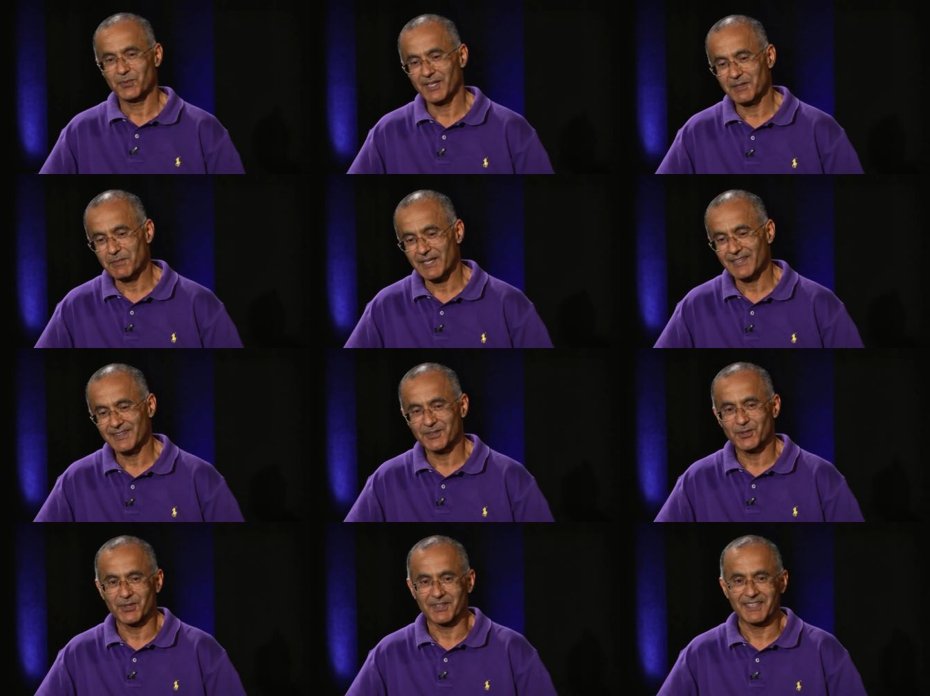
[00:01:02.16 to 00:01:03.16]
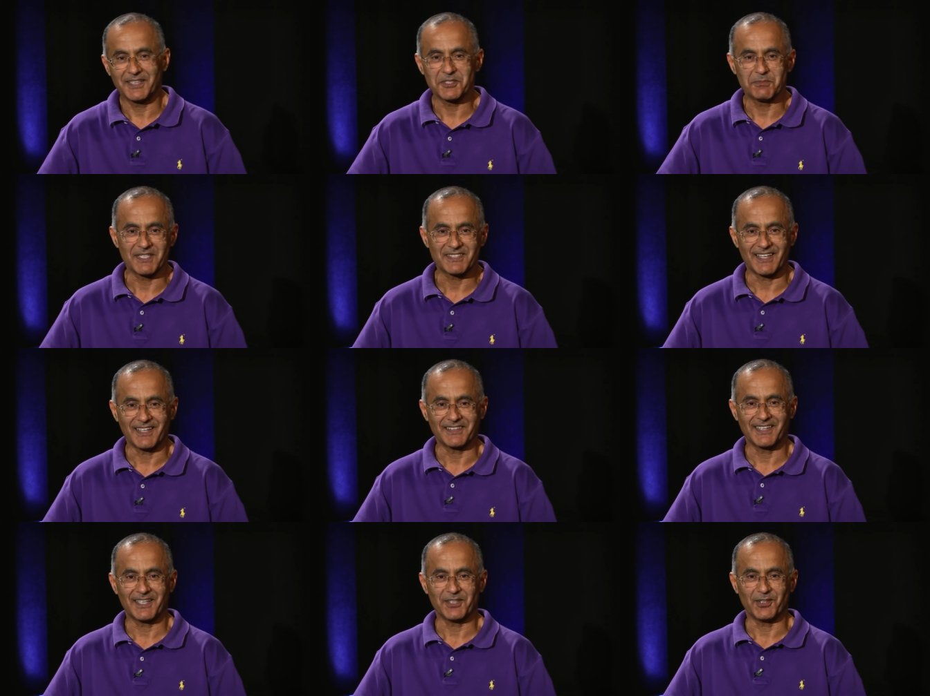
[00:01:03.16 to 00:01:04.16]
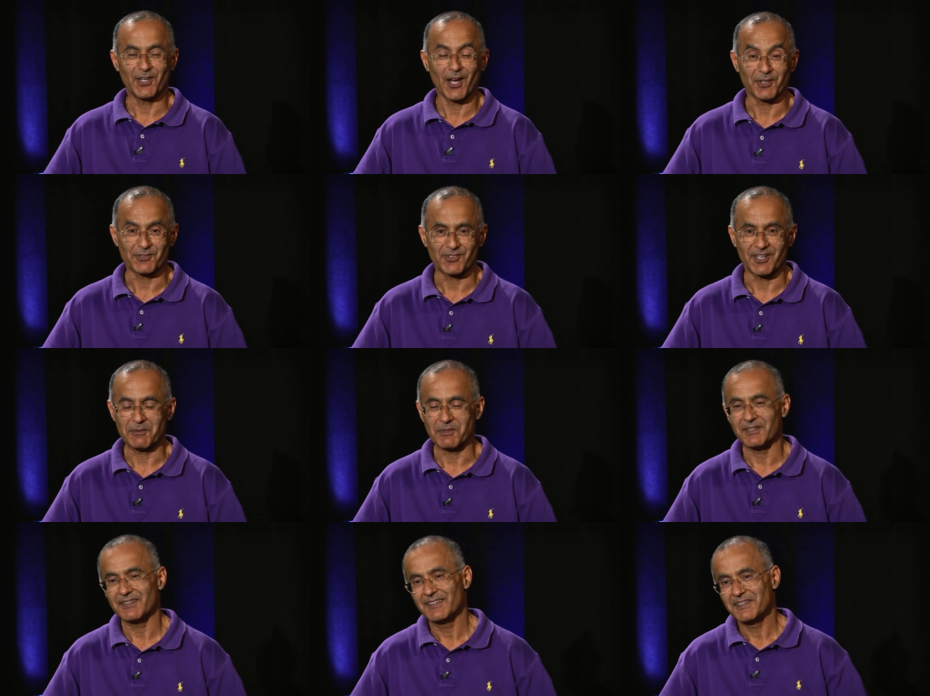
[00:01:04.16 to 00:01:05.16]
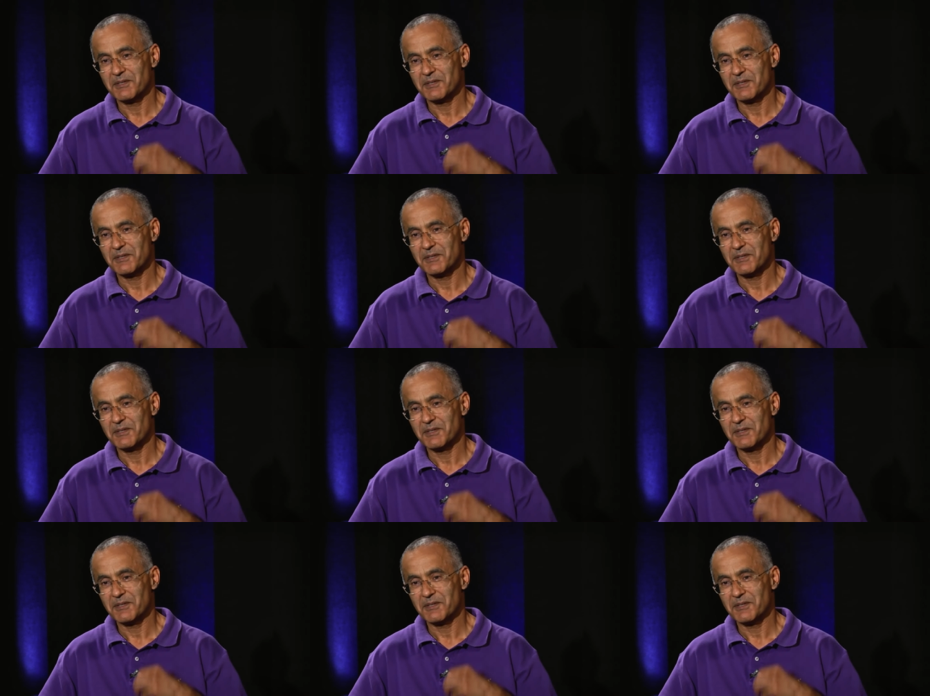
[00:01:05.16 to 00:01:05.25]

Well, my younger daughter kids me saying, Dad, you're not a farmer.